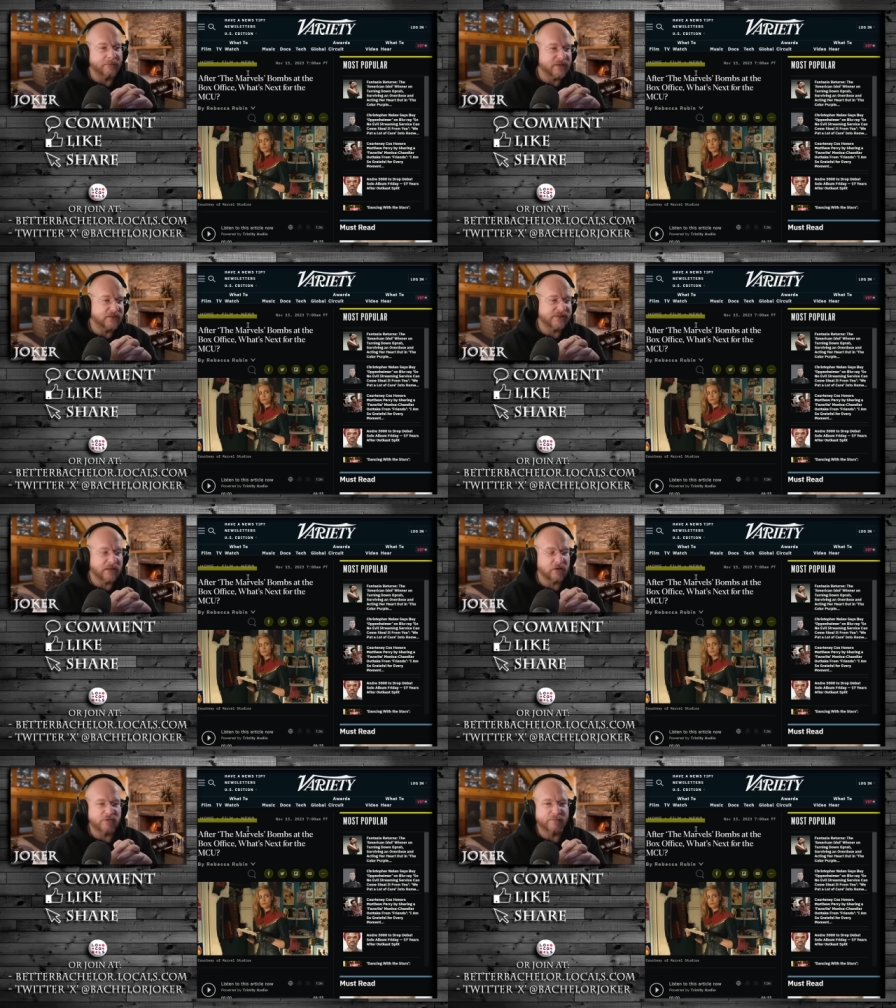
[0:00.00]
because
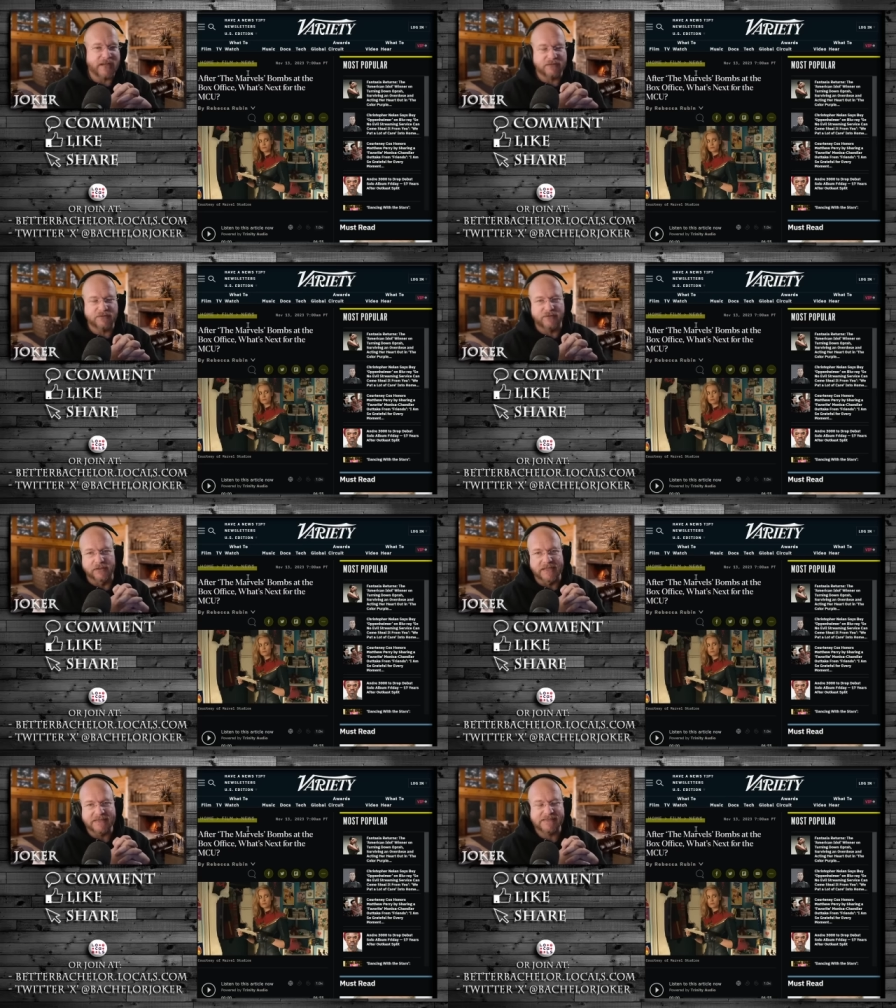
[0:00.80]
that goes back to the
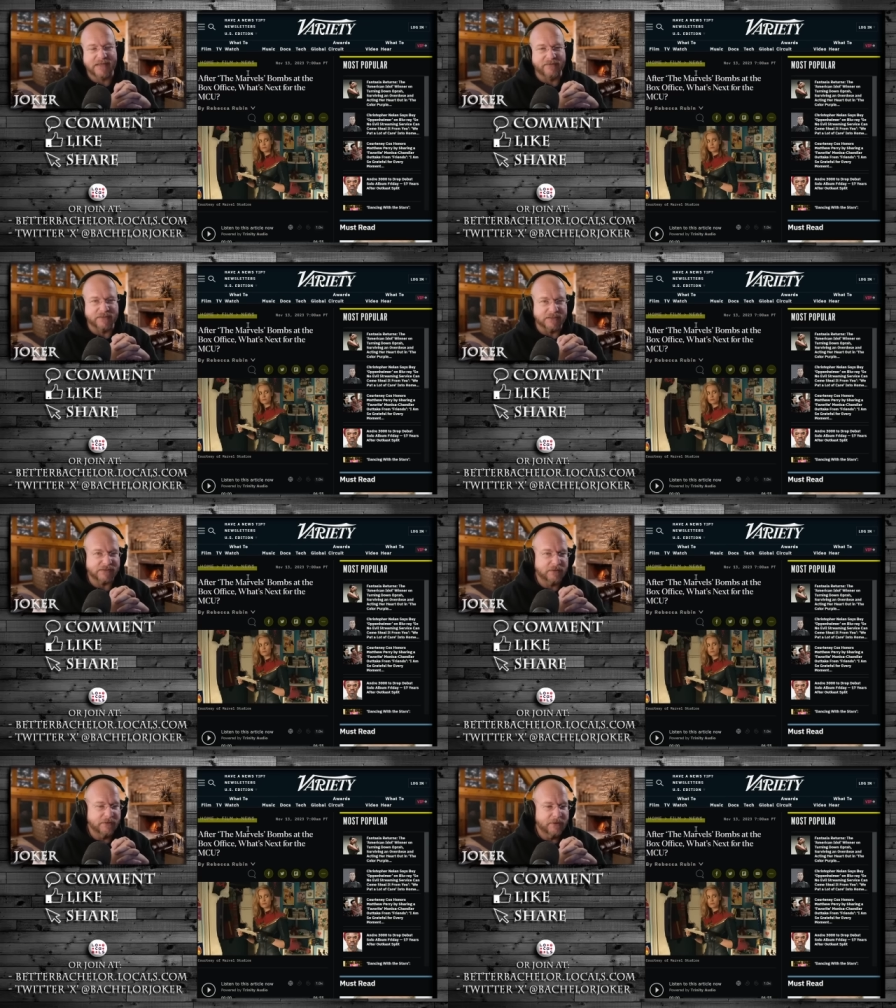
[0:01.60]
late 70s.